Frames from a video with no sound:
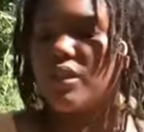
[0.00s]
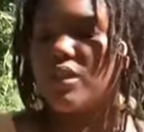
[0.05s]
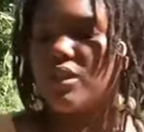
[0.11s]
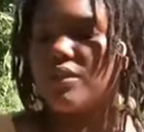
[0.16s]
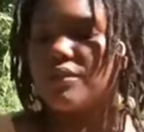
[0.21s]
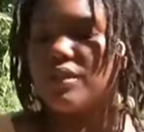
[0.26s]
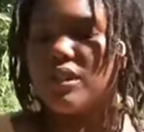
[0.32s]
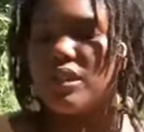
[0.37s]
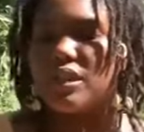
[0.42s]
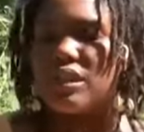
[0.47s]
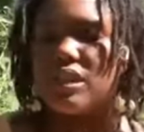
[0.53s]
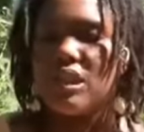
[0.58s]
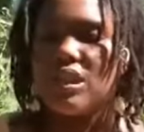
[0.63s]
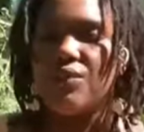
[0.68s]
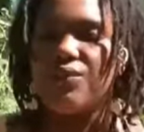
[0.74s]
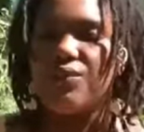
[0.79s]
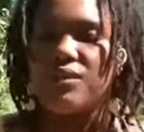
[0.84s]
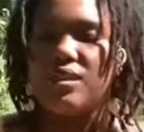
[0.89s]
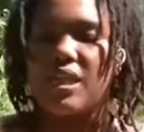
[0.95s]
of love tend
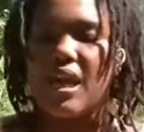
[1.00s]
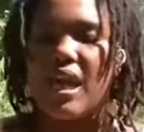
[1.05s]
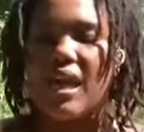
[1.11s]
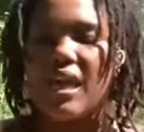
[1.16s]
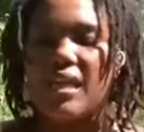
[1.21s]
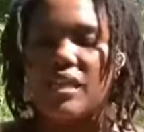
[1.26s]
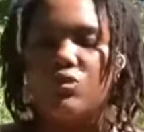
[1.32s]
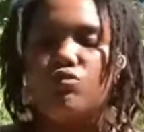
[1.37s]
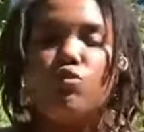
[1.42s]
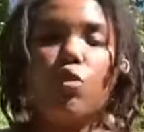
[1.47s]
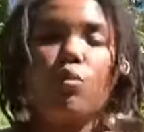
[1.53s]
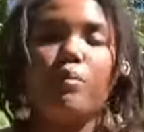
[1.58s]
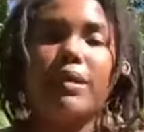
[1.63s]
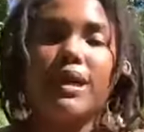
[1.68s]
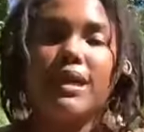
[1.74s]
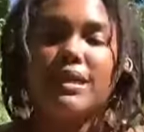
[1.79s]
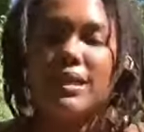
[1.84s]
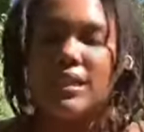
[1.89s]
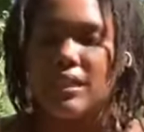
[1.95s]
to emphasize
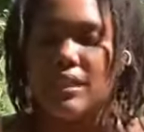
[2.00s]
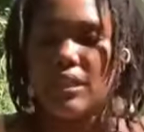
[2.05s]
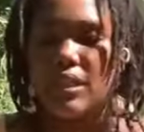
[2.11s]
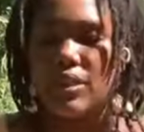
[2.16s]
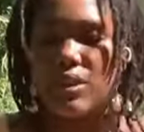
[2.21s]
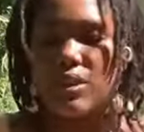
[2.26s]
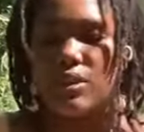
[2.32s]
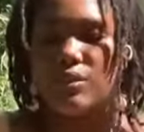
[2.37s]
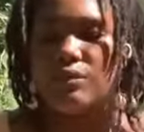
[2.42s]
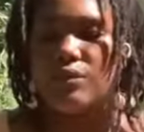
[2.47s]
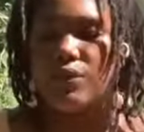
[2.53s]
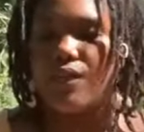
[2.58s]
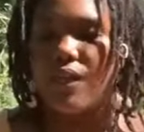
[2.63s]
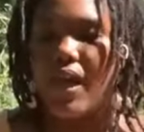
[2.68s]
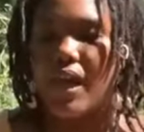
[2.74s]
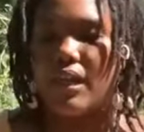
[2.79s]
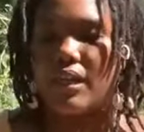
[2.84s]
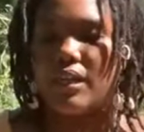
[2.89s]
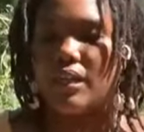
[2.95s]
romantic love,
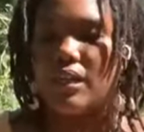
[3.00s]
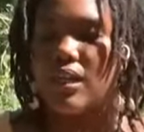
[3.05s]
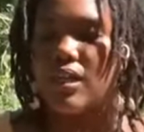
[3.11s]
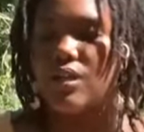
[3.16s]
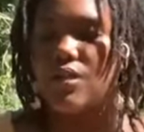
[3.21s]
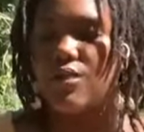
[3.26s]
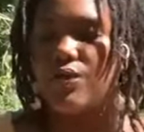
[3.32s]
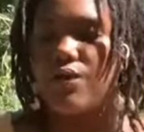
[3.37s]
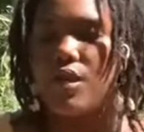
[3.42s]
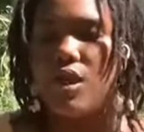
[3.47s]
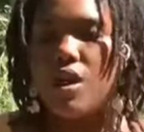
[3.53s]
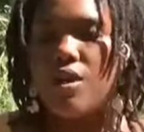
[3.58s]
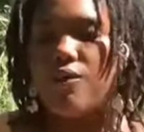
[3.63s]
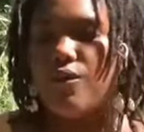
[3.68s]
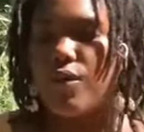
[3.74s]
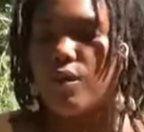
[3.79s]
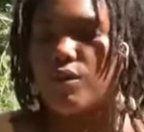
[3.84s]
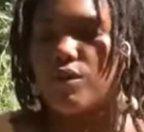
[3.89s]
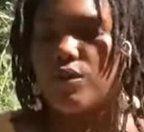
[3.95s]
defining love
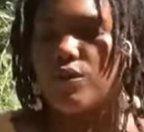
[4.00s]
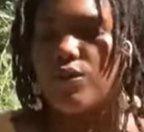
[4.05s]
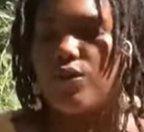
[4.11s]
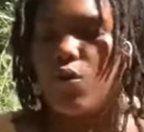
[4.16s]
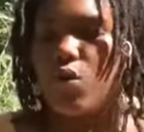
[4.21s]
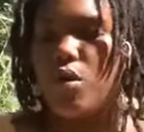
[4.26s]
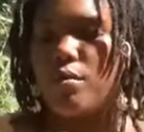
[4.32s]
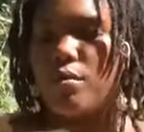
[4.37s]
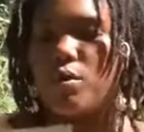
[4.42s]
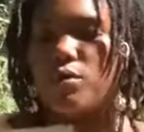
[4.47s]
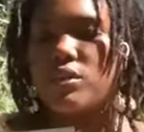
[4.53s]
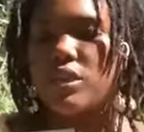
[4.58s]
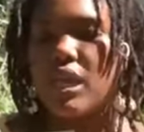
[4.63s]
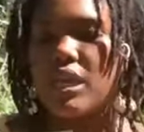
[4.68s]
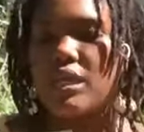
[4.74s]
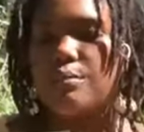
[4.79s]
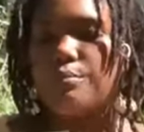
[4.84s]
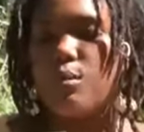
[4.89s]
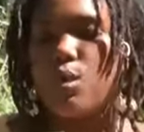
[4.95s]
first and foremost
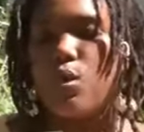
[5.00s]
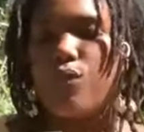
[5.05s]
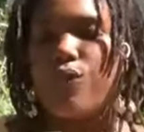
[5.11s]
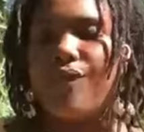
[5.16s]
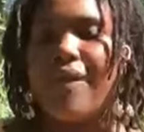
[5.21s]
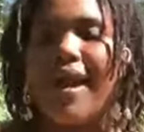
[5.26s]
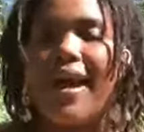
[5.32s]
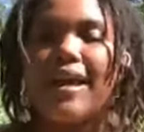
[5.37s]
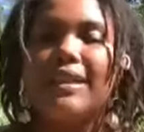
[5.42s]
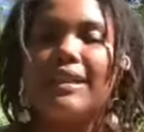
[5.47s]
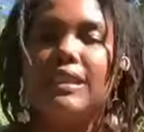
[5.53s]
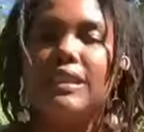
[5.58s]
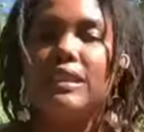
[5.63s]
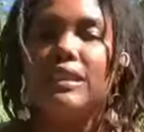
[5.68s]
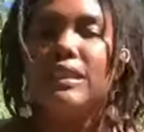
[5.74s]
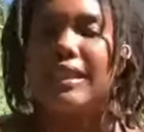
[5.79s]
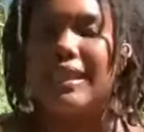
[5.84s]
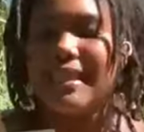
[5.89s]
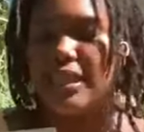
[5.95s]
as
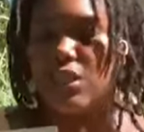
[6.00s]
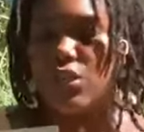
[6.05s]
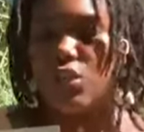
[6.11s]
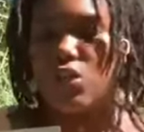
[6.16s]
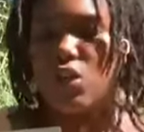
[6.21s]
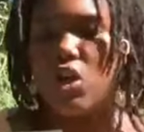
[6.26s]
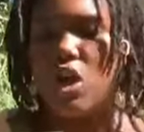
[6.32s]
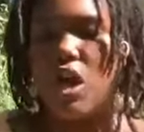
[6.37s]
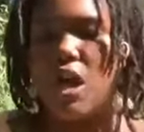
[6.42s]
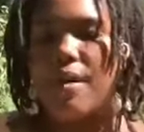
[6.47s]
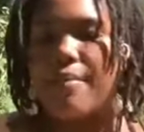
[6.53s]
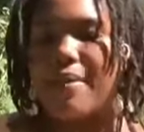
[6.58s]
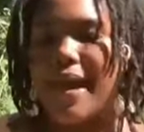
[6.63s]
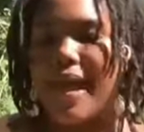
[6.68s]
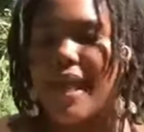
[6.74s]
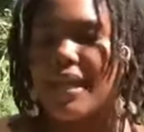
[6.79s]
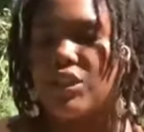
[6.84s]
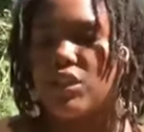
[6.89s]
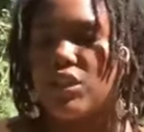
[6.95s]
profoundly tender,
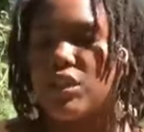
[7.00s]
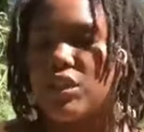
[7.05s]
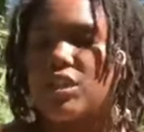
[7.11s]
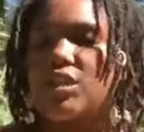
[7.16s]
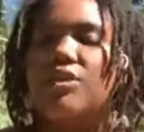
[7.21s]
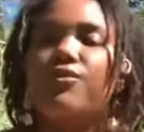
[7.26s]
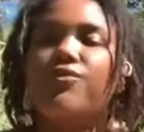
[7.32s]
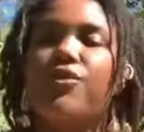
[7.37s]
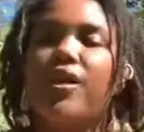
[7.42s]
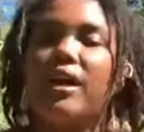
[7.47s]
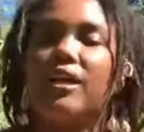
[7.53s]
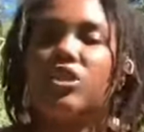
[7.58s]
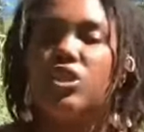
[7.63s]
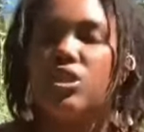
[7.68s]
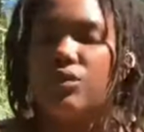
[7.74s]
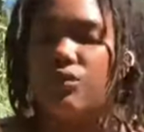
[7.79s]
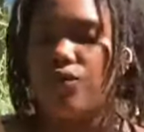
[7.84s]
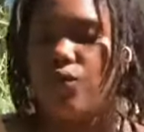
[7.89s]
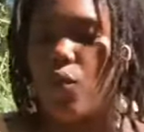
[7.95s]
passionate
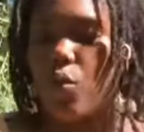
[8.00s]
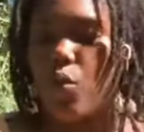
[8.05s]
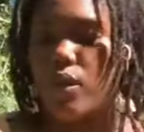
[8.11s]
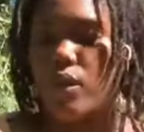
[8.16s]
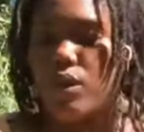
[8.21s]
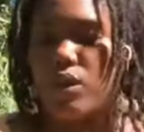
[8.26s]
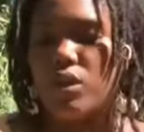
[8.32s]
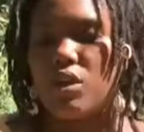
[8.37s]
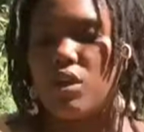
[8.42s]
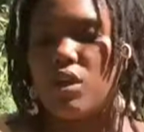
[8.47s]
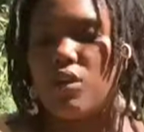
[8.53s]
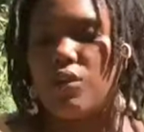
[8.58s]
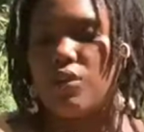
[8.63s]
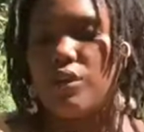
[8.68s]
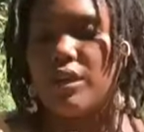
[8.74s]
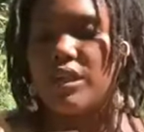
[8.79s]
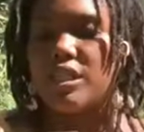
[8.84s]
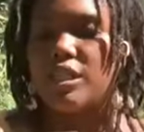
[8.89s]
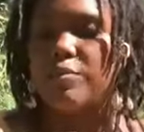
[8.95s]
affection for one
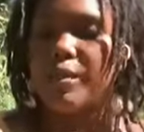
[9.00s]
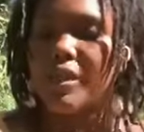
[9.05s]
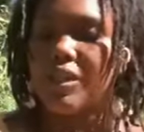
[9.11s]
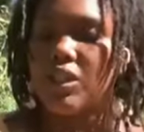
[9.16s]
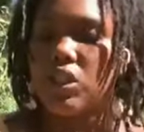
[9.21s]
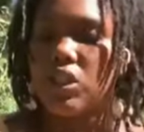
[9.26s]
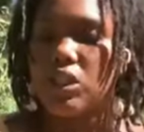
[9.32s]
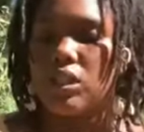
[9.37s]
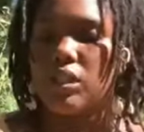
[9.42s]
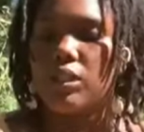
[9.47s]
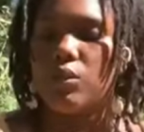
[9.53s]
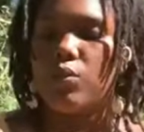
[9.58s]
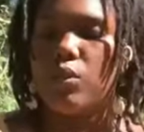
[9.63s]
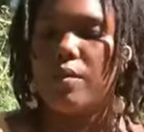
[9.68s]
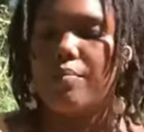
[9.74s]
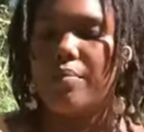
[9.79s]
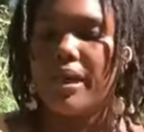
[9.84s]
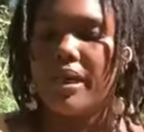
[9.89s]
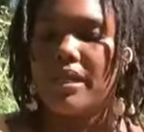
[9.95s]
another, especially
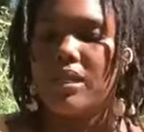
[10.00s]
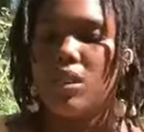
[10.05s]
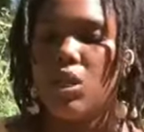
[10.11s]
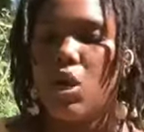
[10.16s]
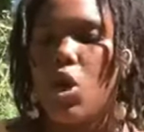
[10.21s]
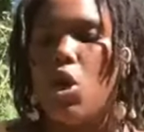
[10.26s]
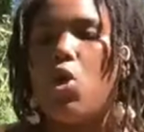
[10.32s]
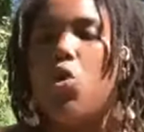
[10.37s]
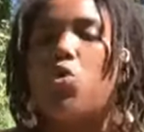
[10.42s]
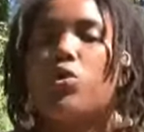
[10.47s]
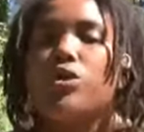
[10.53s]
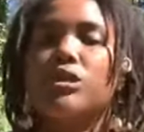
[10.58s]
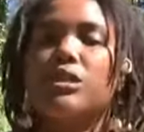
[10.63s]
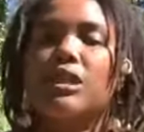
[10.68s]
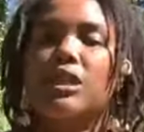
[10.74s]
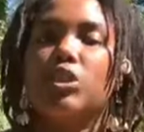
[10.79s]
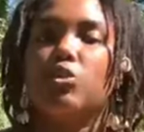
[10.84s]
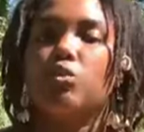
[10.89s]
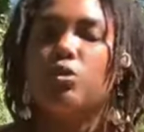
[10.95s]
when based on
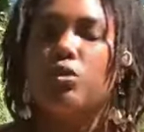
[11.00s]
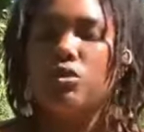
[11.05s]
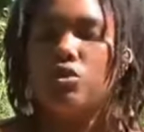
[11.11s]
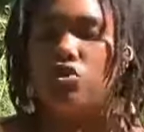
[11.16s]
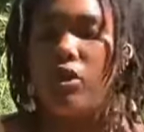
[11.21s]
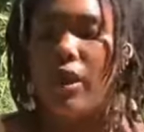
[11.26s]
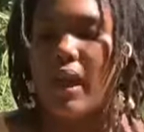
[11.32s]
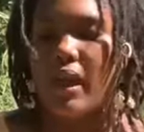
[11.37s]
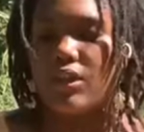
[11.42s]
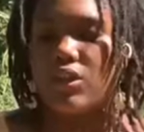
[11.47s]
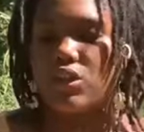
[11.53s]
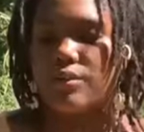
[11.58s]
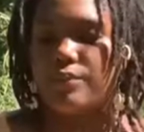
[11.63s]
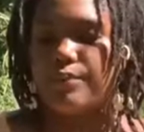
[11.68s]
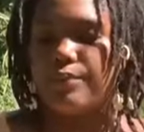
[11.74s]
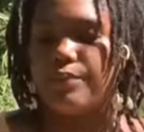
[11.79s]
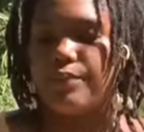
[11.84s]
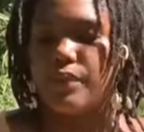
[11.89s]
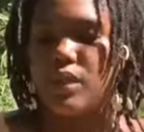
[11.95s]
sexual
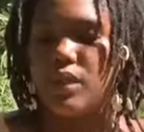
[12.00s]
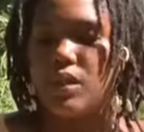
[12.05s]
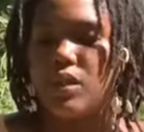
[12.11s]
attraction.